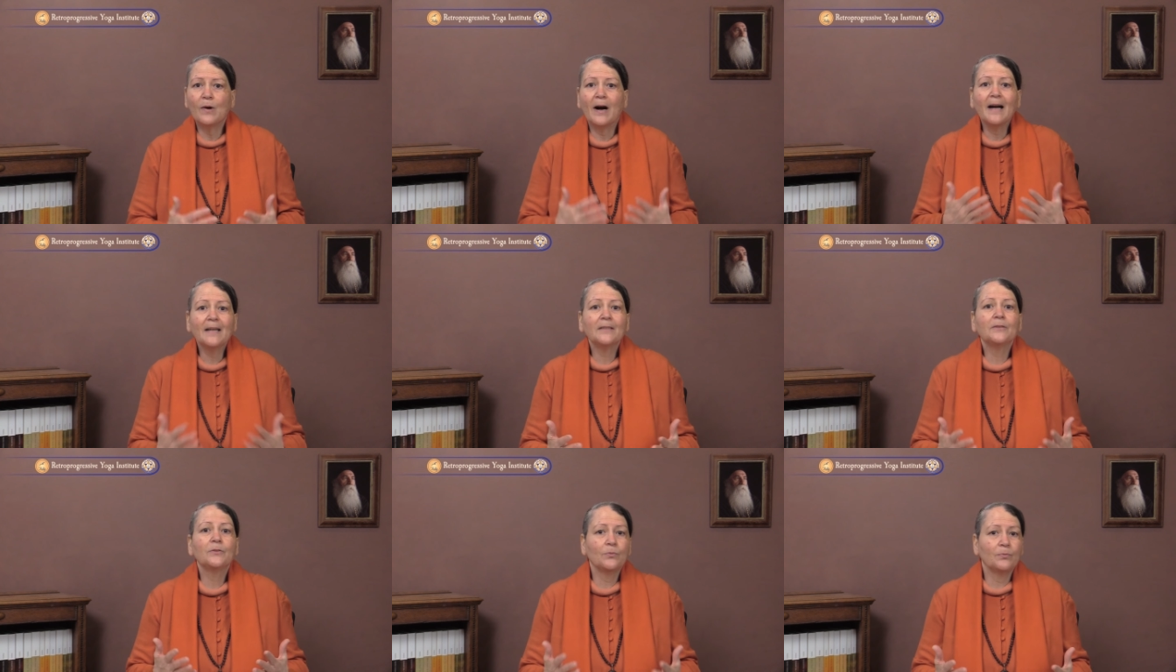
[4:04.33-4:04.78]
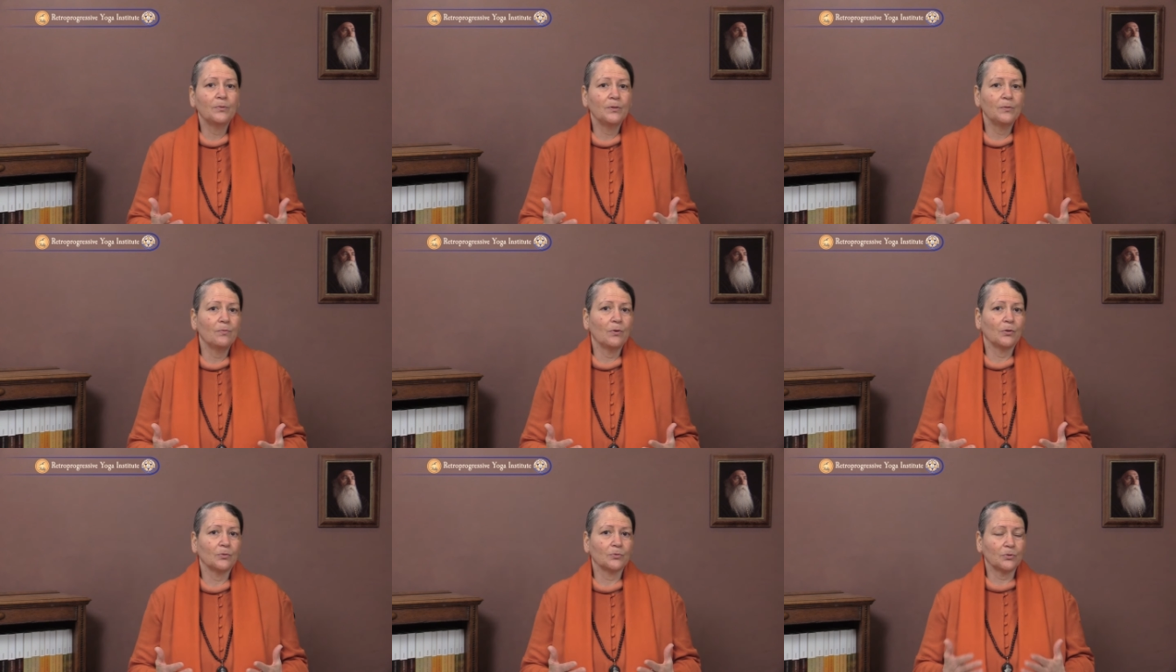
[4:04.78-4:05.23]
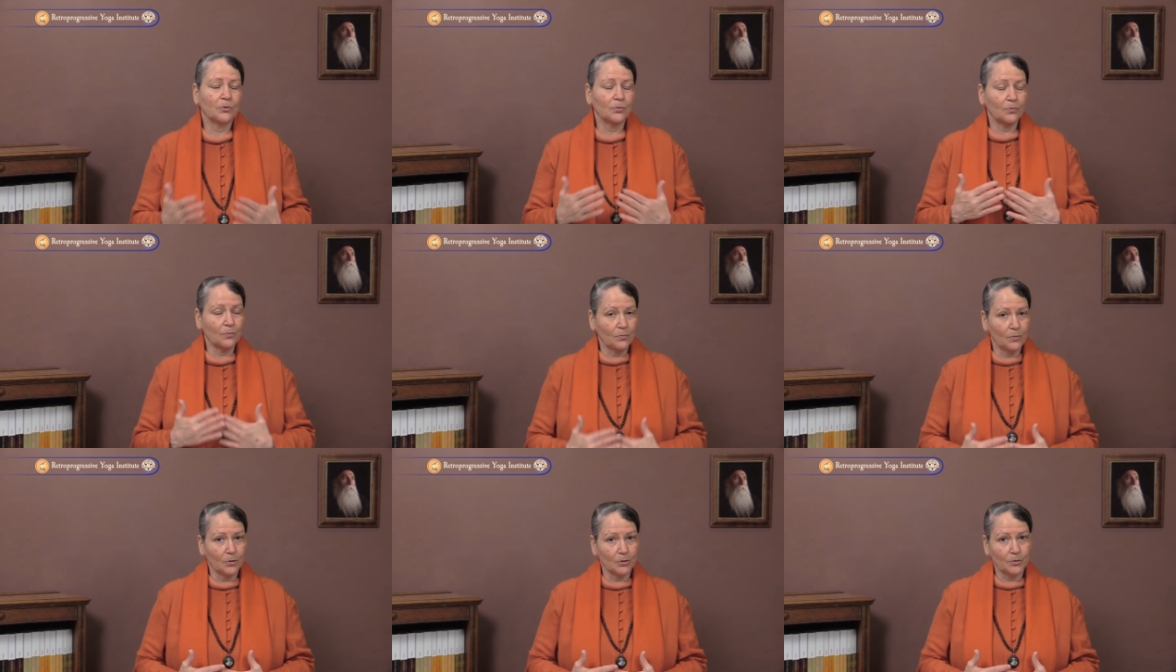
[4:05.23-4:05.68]
why do we want
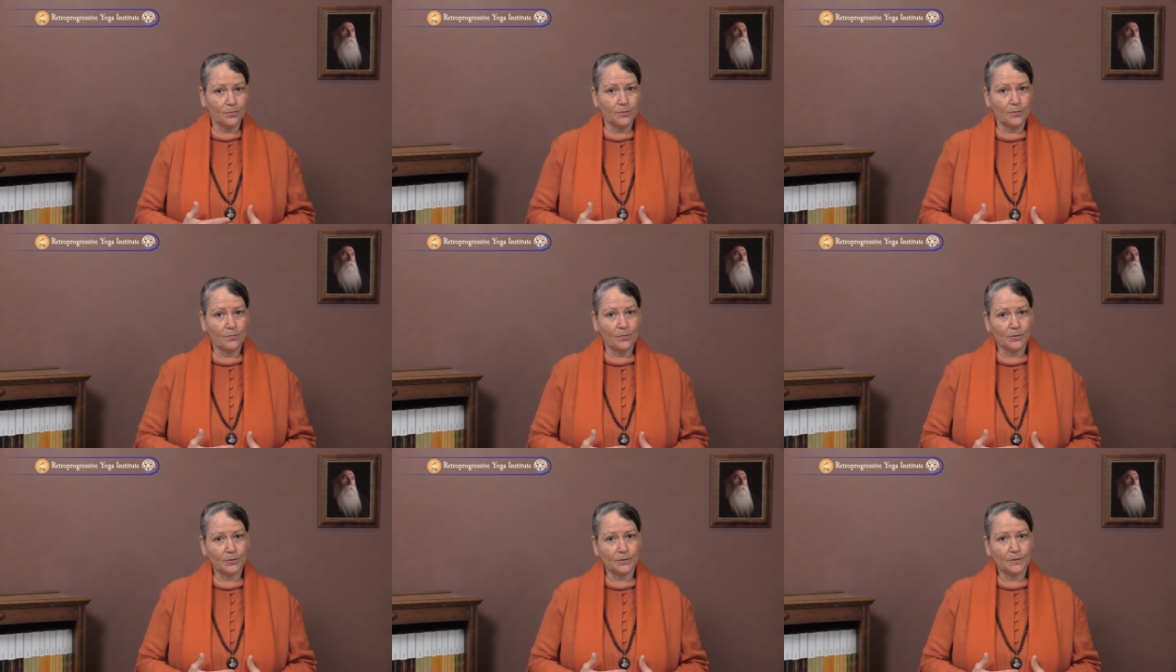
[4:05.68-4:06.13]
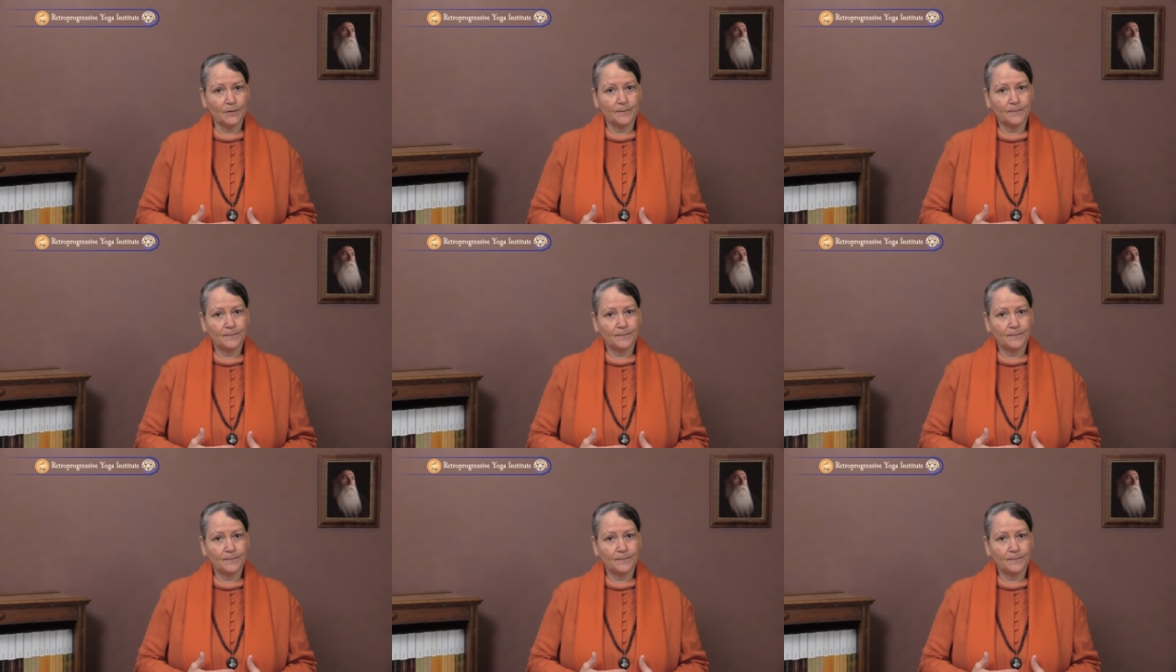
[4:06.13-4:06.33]
what we want.